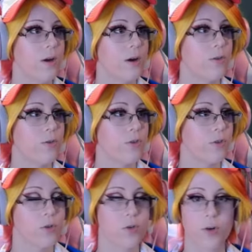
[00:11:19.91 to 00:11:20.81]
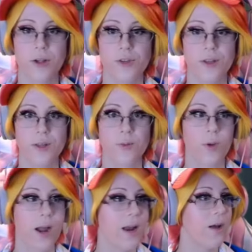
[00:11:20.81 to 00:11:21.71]
are just crushing it
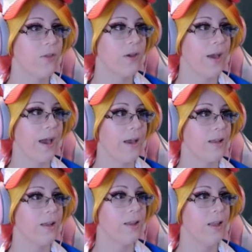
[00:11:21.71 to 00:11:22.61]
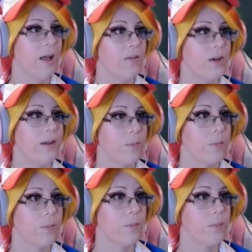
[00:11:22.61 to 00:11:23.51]
right out the gate. Love it.
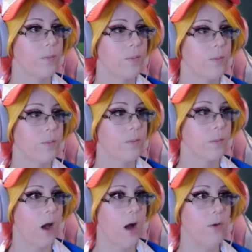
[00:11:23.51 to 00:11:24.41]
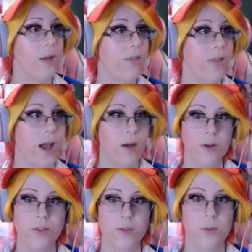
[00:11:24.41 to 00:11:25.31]
Oh, and that
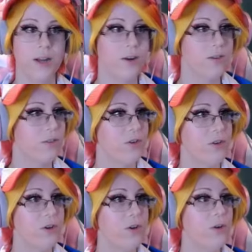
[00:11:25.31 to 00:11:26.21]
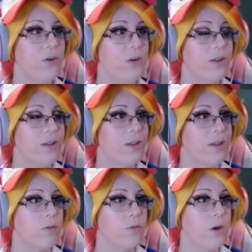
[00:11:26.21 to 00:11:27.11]
one's better too.
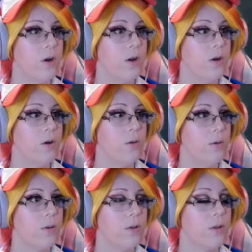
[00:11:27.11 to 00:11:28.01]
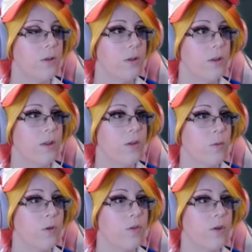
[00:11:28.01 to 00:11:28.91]
Inferno. Timing.
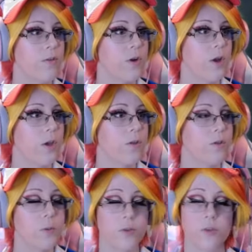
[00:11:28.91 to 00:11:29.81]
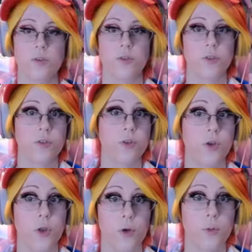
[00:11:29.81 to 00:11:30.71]
This one's not very good so much. as it's just
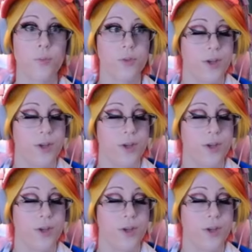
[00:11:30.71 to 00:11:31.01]
new.